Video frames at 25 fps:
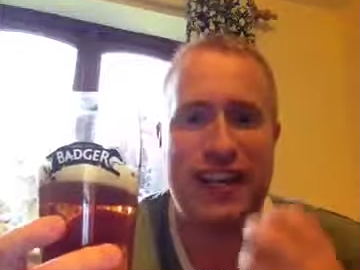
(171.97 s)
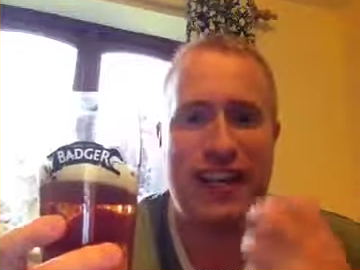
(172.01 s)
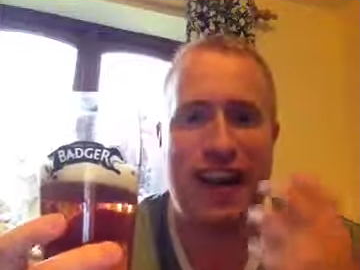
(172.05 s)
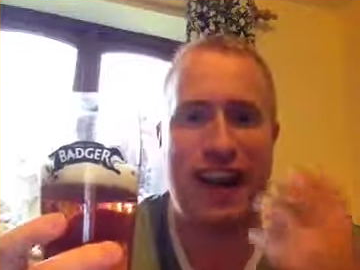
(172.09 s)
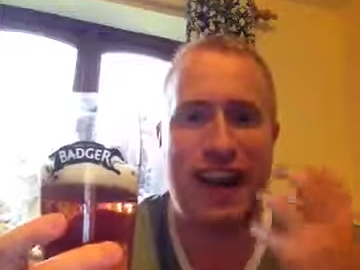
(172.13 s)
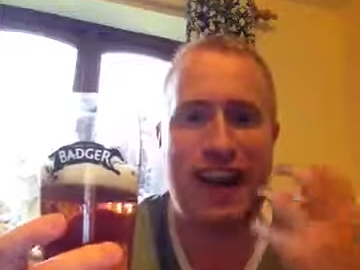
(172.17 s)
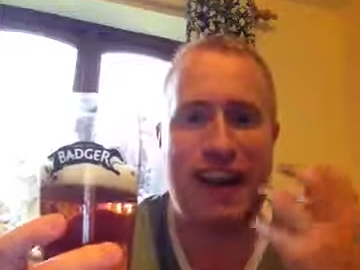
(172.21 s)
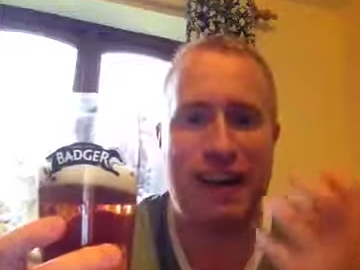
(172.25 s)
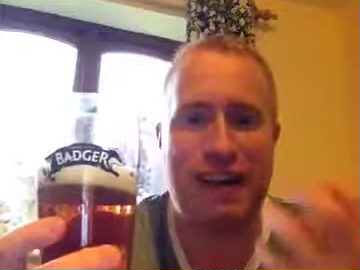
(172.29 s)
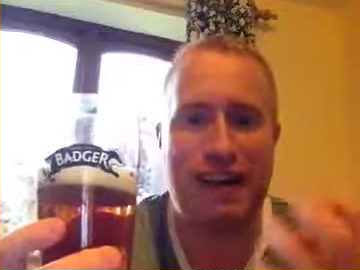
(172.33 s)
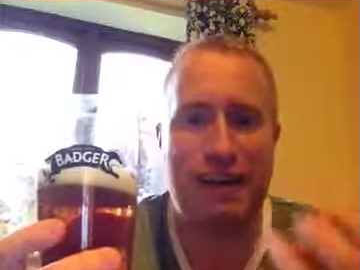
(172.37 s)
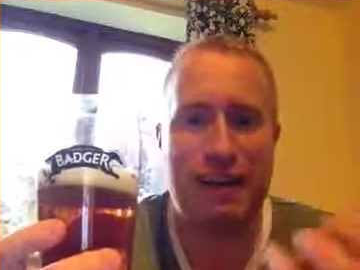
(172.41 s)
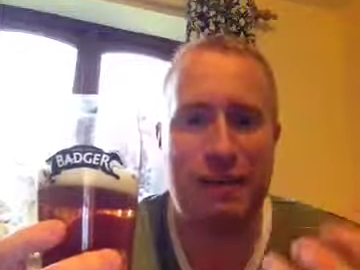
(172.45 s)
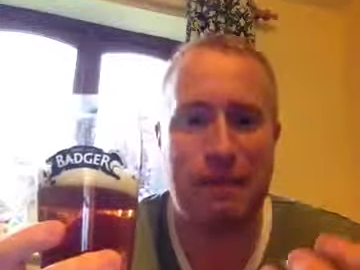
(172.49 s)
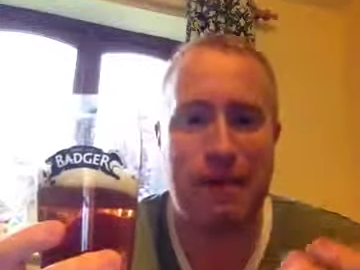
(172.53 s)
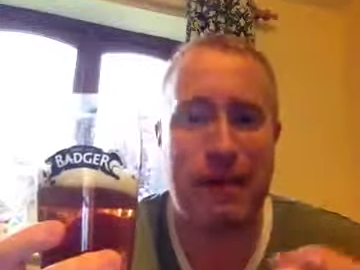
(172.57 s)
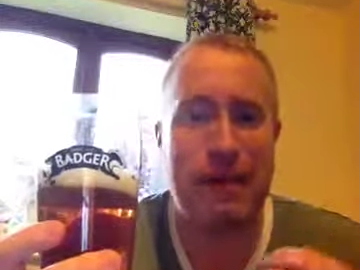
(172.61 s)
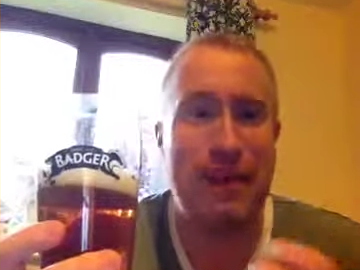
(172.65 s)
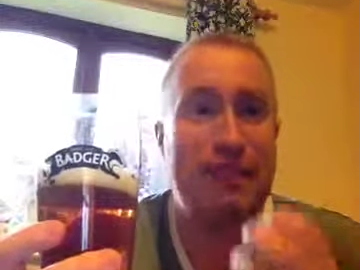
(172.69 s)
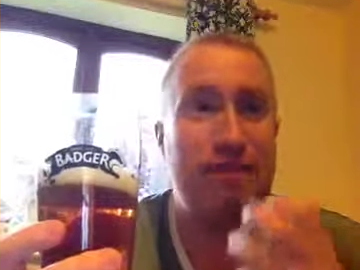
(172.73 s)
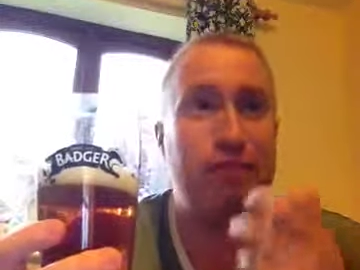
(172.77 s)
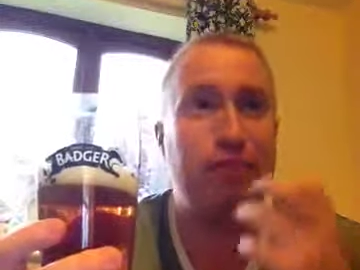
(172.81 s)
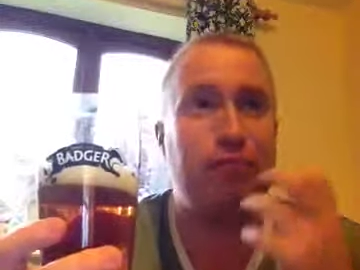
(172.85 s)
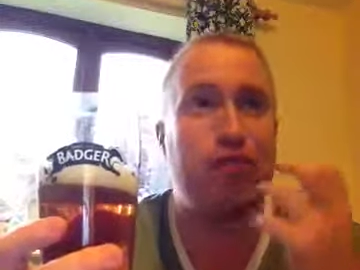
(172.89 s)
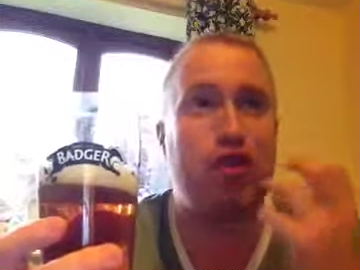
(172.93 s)

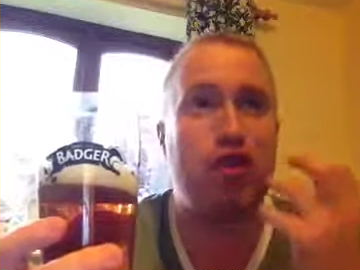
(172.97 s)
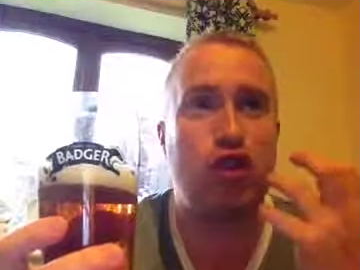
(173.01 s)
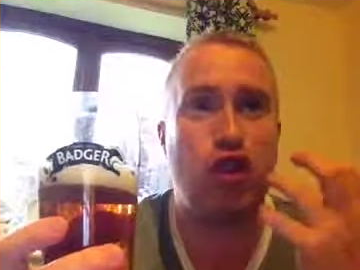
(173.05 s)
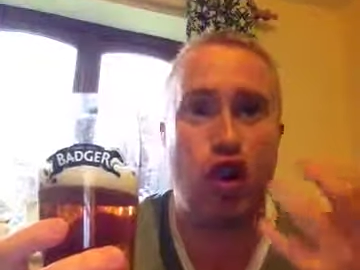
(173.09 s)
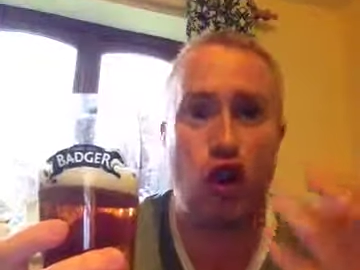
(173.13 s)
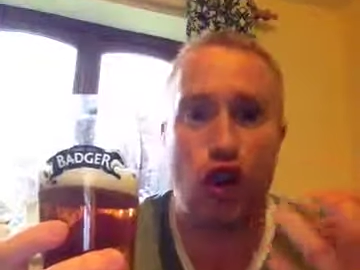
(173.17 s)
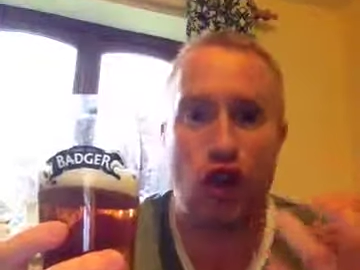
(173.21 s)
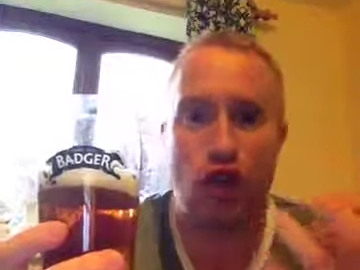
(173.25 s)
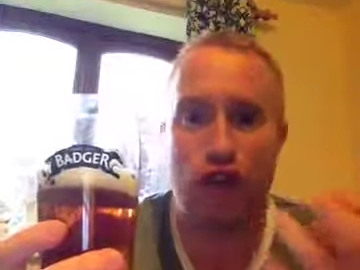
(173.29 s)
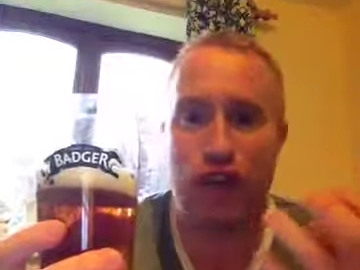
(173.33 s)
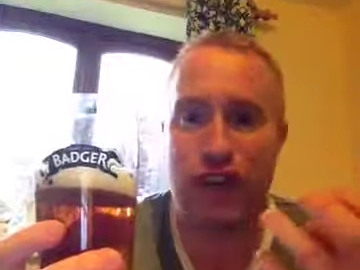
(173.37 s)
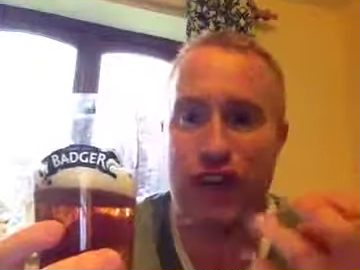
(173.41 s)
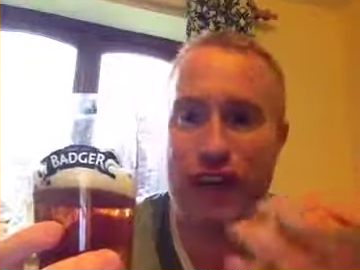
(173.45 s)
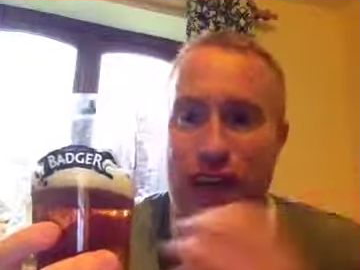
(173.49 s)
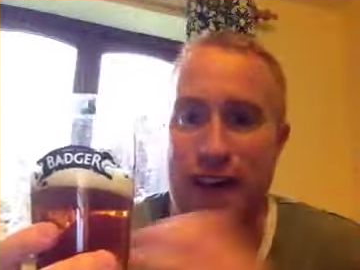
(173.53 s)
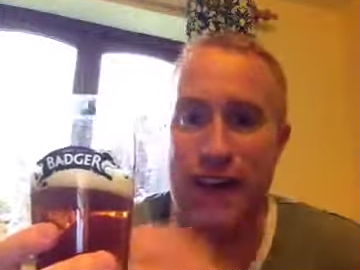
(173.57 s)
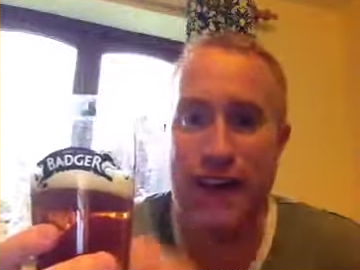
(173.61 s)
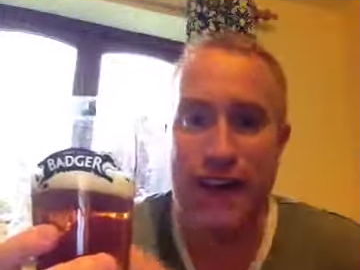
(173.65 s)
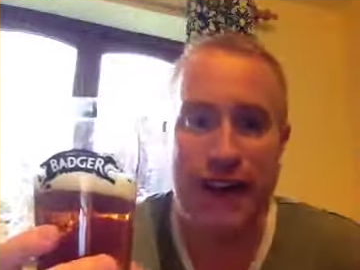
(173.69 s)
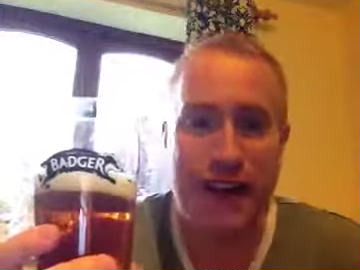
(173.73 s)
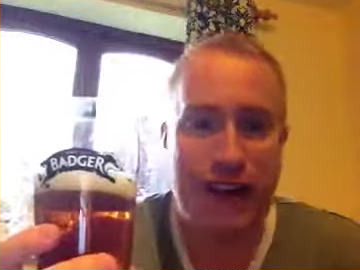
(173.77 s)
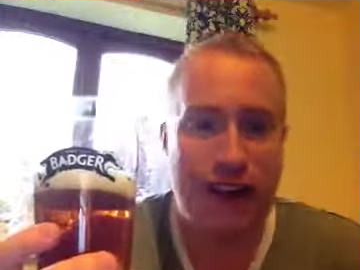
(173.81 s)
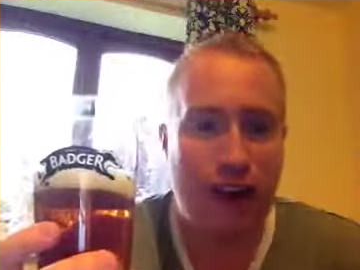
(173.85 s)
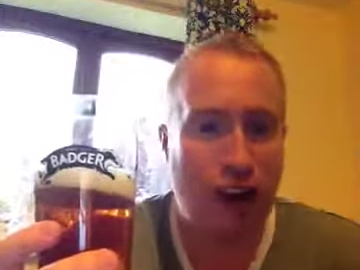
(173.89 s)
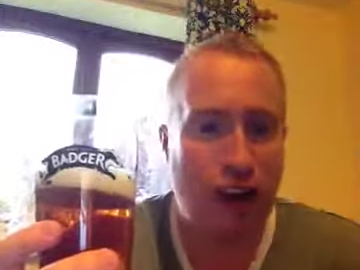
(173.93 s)
caramel toffee
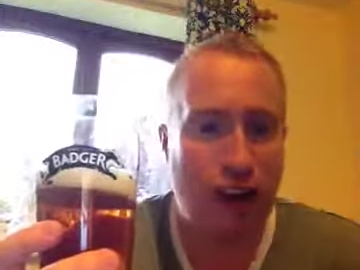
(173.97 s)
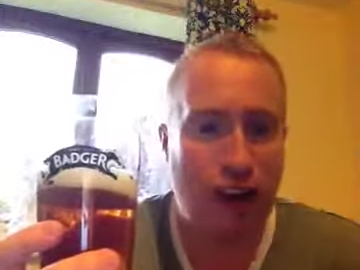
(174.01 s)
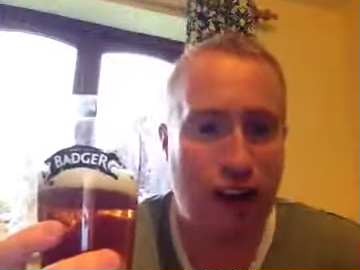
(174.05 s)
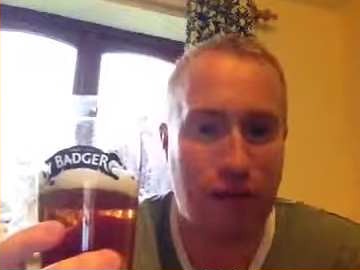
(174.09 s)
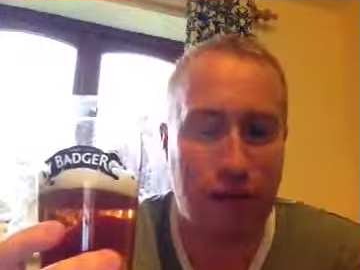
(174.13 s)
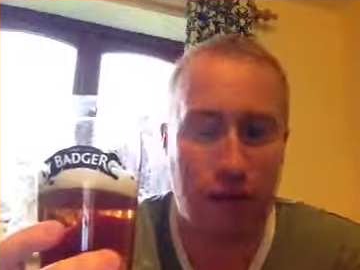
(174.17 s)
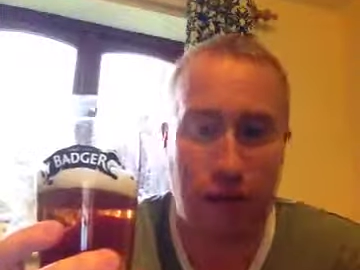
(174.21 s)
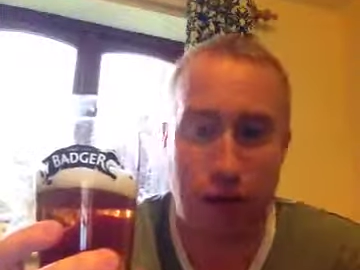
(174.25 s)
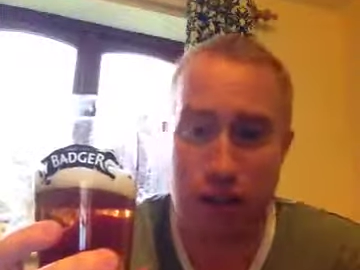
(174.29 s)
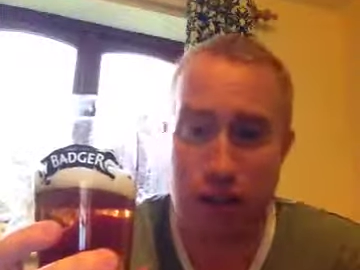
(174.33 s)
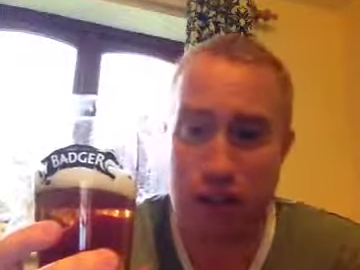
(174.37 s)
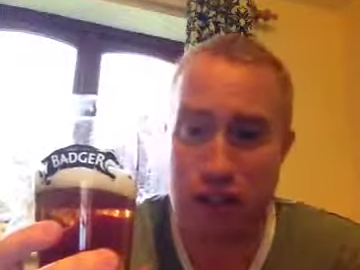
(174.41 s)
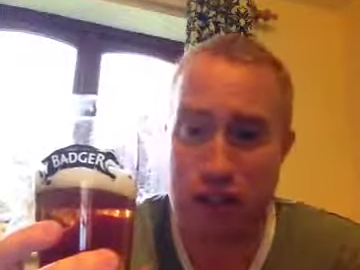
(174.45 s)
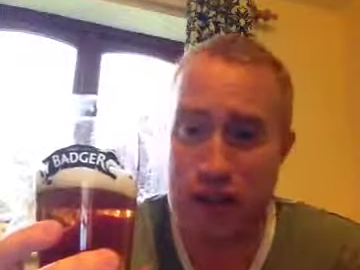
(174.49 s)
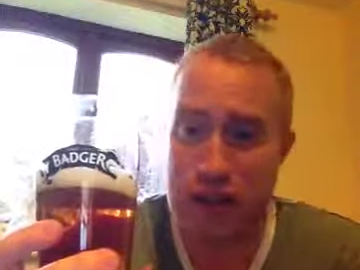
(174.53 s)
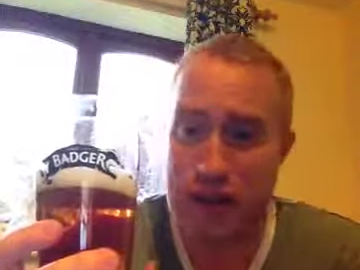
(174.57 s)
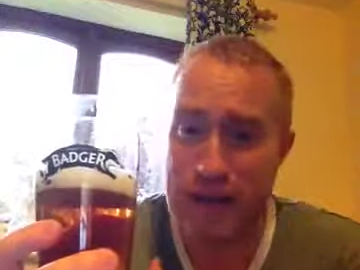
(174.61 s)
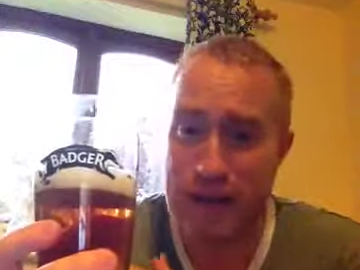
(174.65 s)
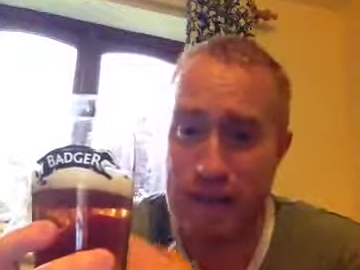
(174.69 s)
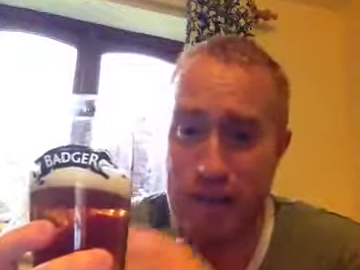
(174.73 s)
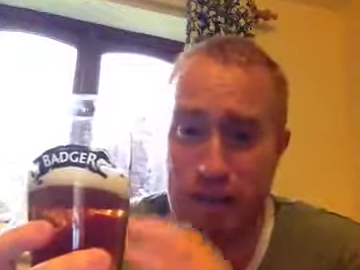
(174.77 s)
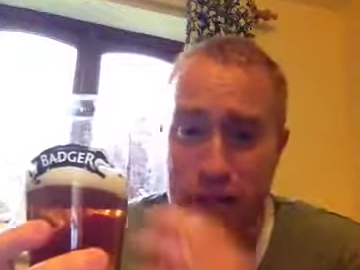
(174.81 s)
and malts,